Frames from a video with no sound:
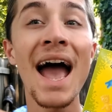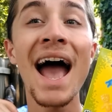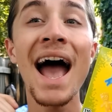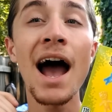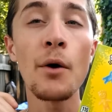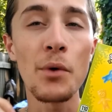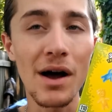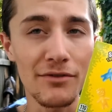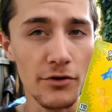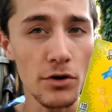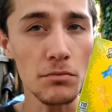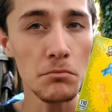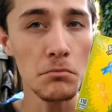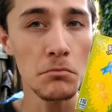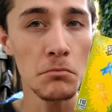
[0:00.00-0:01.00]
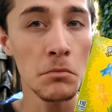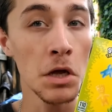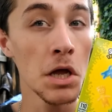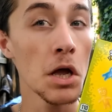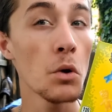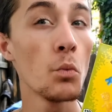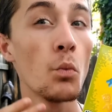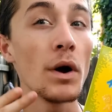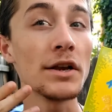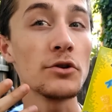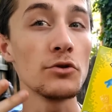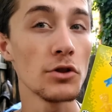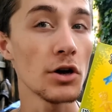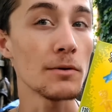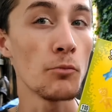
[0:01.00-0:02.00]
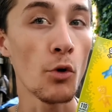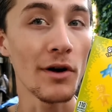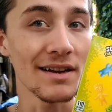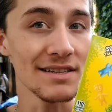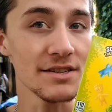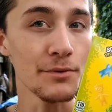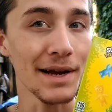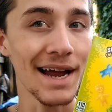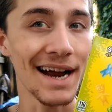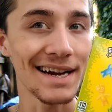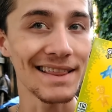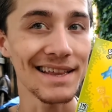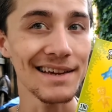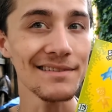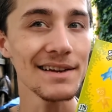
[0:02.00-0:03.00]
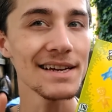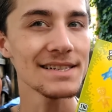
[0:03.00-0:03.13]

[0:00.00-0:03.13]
However, when you look more into it kind of thing,